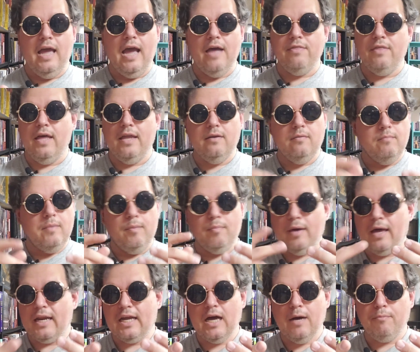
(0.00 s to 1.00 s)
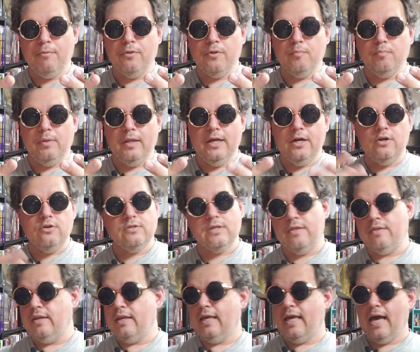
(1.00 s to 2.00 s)
And then maybe you got a couple other players,
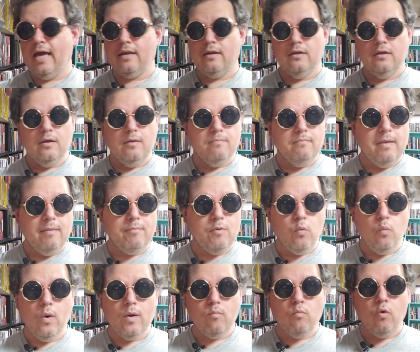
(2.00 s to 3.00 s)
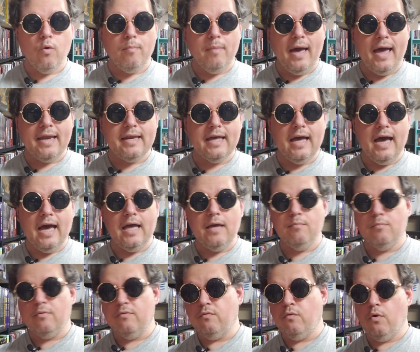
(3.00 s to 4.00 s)
and then you got maybe 1 more bad guy
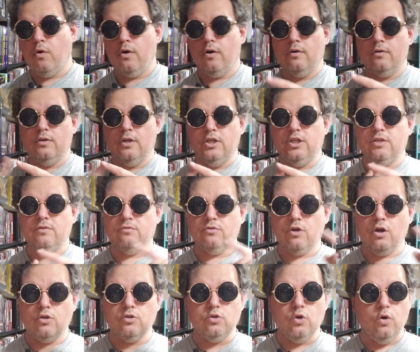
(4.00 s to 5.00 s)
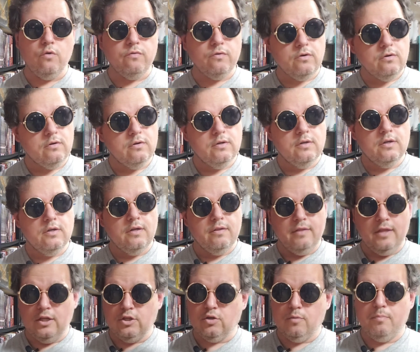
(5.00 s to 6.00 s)
before initiative starts over.
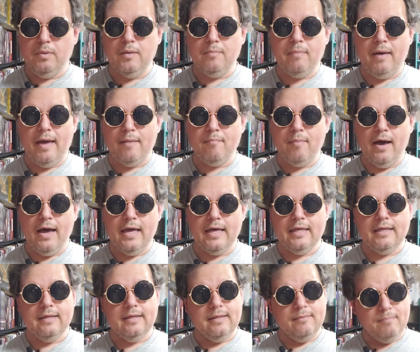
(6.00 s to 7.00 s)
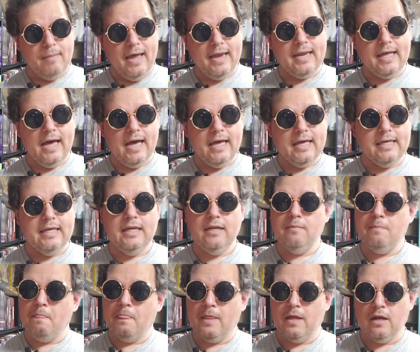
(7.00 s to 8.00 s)
Then it's your big bad guy
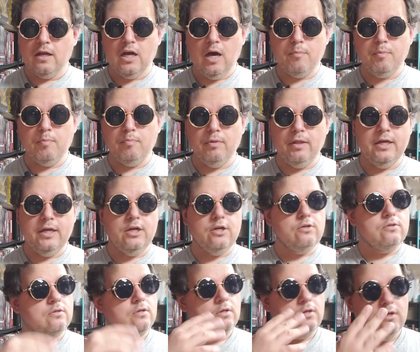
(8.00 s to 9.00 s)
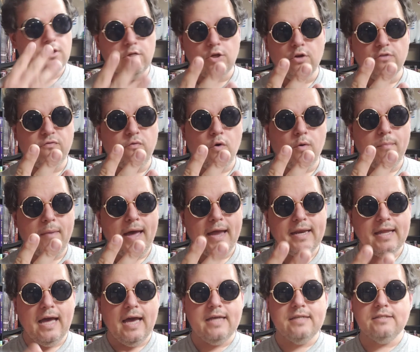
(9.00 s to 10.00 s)
again, a couple players, your 4
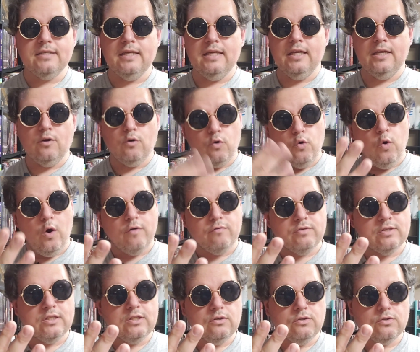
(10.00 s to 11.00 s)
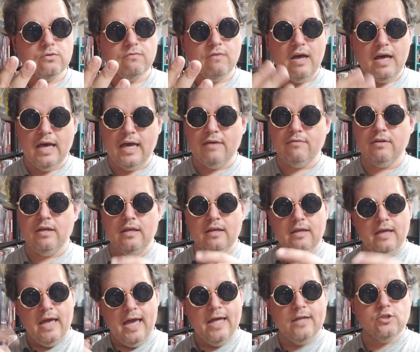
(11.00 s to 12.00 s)
bad guys again, or whoever still survived,
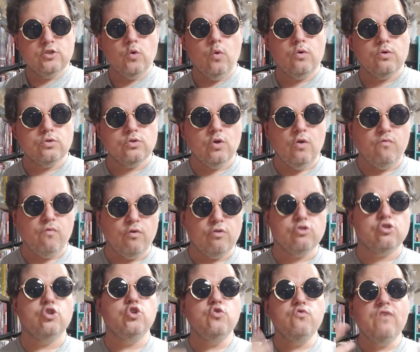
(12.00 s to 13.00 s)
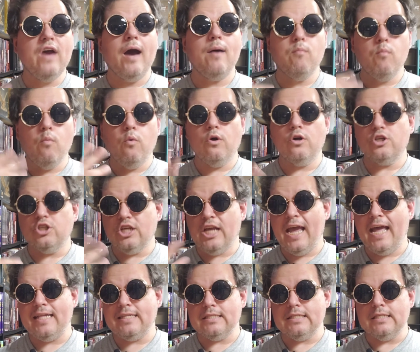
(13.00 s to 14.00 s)
and so on and so forth. So you've got more
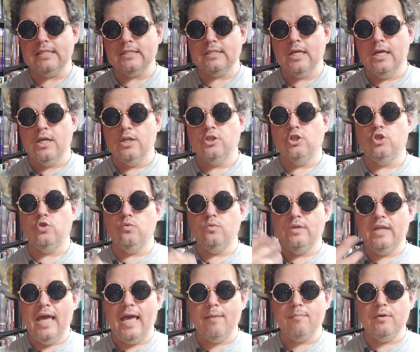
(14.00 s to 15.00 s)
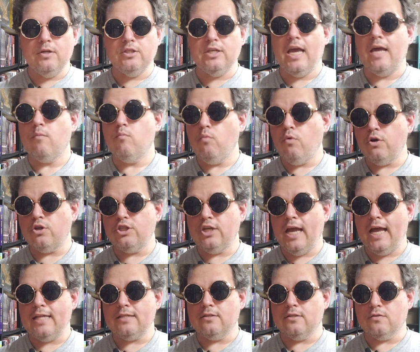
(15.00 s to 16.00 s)
chances to do damage and more
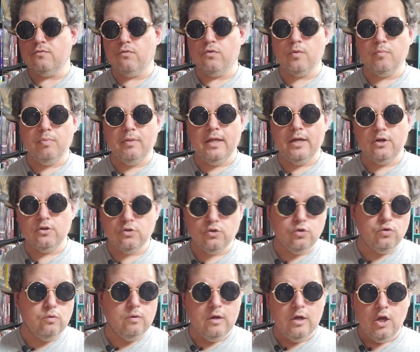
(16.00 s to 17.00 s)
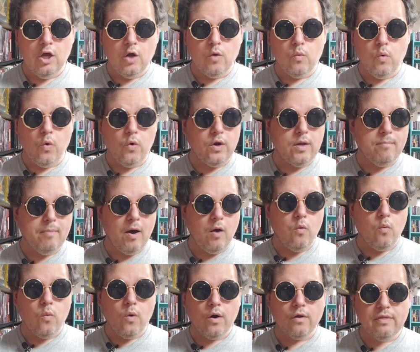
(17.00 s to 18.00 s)
chances for the players to worry
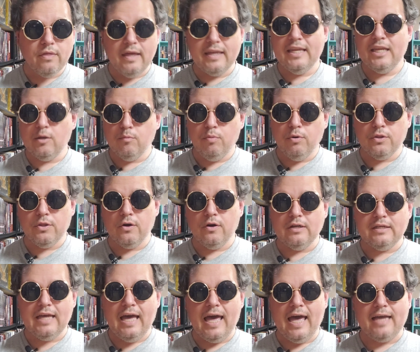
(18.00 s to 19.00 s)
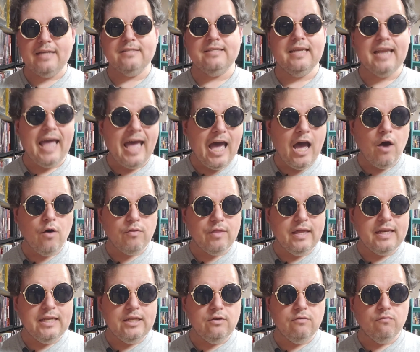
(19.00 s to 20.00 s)
about where they need to put their attacks and how
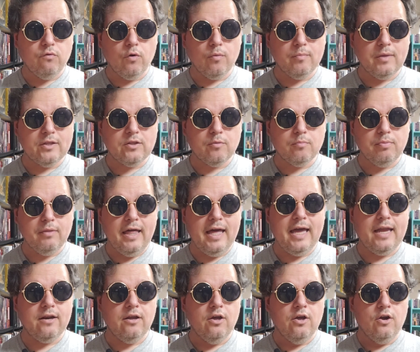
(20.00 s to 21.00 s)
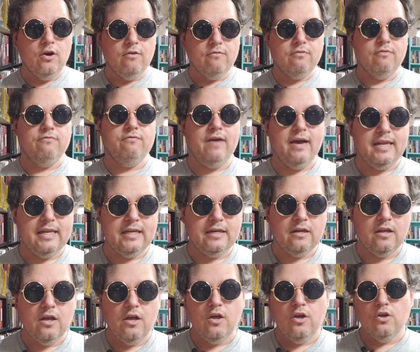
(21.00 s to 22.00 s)
they need to formulate their plan for
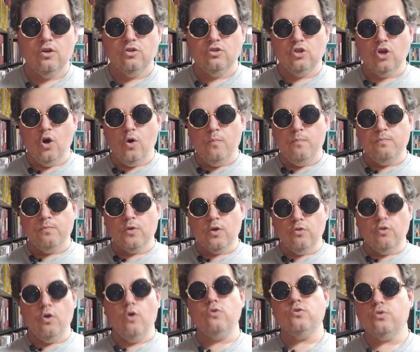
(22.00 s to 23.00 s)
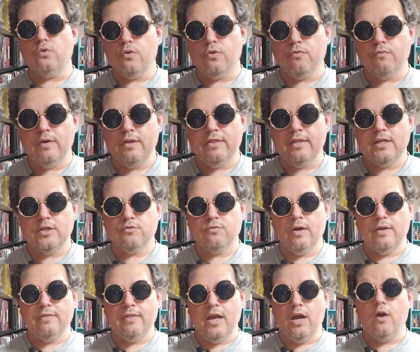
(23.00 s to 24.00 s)
fighting. So those are the 3 things
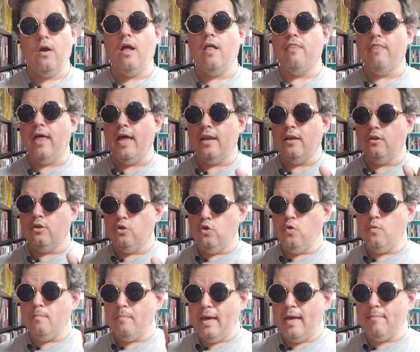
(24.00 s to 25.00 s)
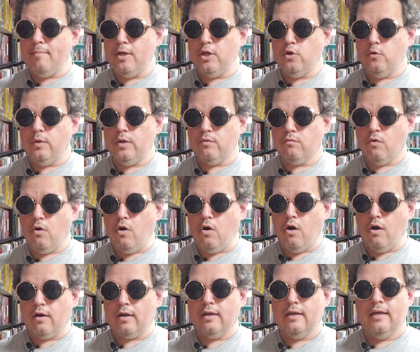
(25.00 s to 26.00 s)
right there that you may be doing
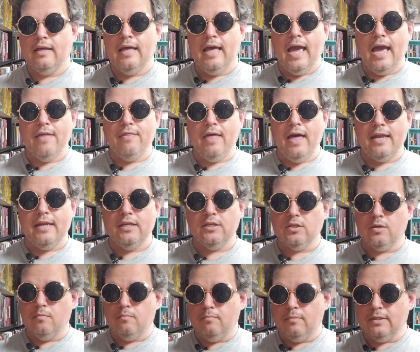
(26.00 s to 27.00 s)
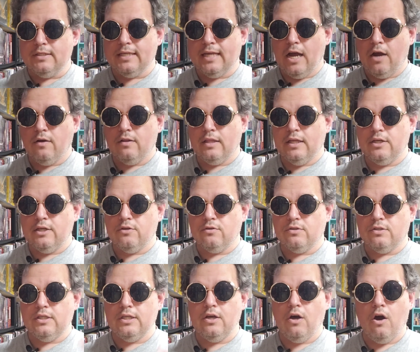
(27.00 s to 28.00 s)
wrong. And that is miscalculating your
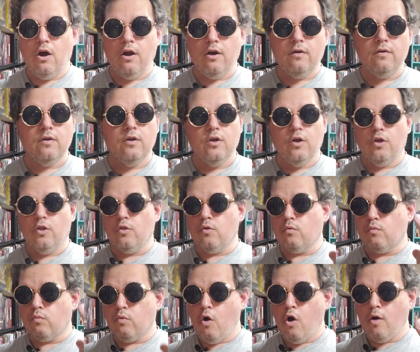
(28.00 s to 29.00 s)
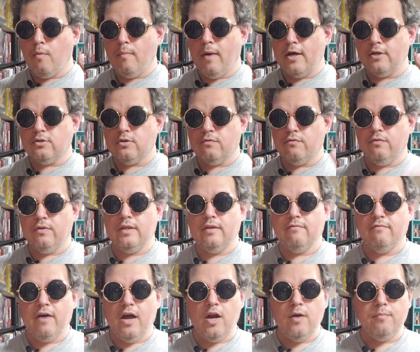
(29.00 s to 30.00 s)
CR, the wrong monster for the
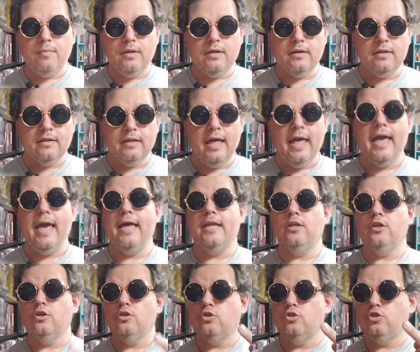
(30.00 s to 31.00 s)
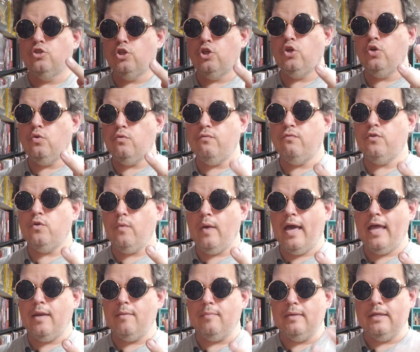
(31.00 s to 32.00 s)
environment, and too few
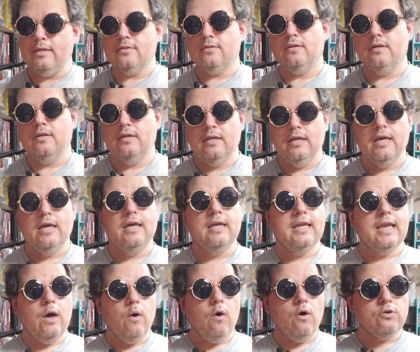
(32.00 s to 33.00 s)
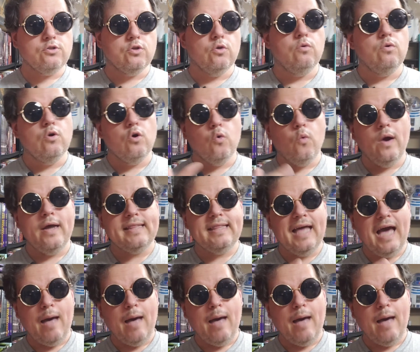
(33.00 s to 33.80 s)
enemies. Now also, quite the